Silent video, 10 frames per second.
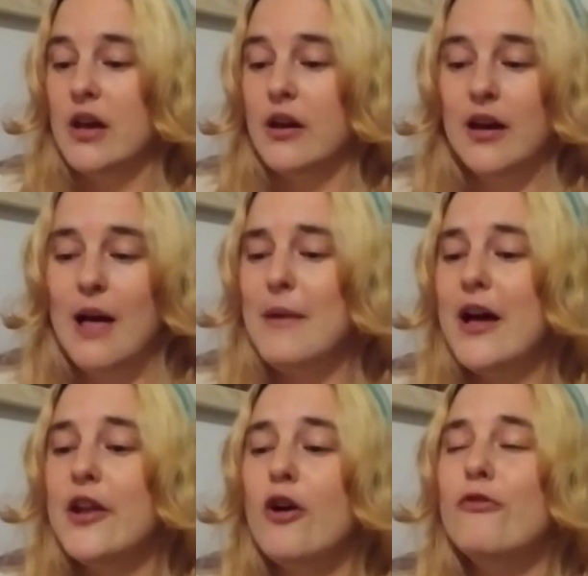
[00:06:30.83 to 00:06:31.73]
"Come
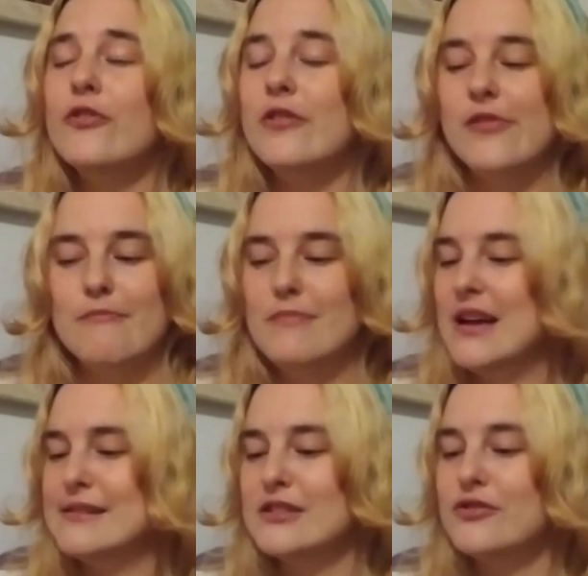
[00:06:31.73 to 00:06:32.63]
on over, the
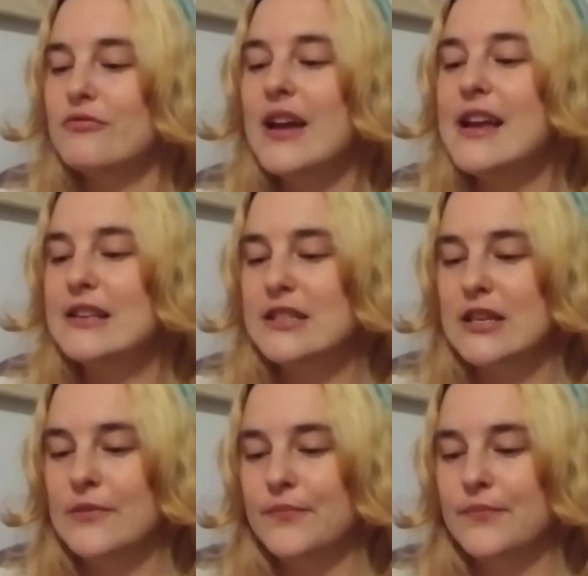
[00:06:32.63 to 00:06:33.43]
mud is great!"